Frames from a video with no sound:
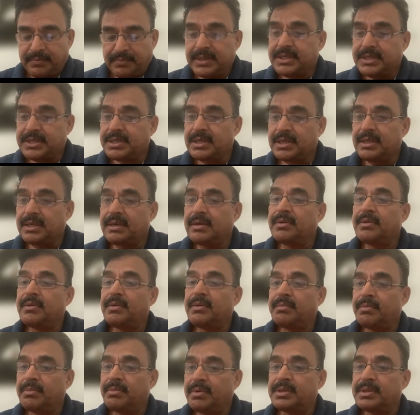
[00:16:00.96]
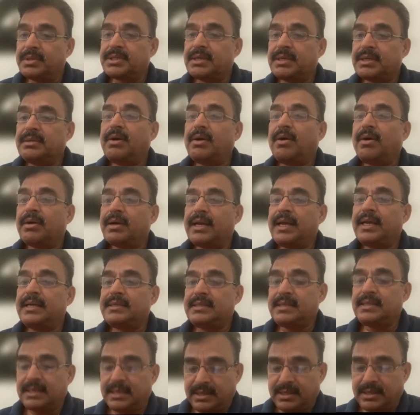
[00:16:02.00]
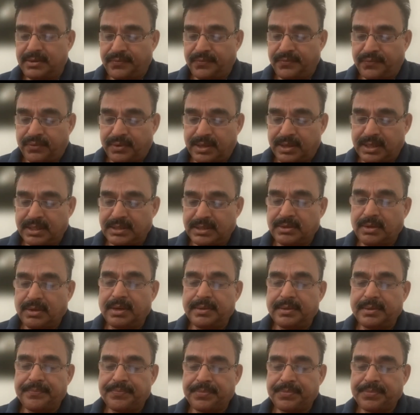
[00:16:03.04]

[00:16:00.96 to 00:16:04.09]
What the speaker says: which most of the organization need to focus on.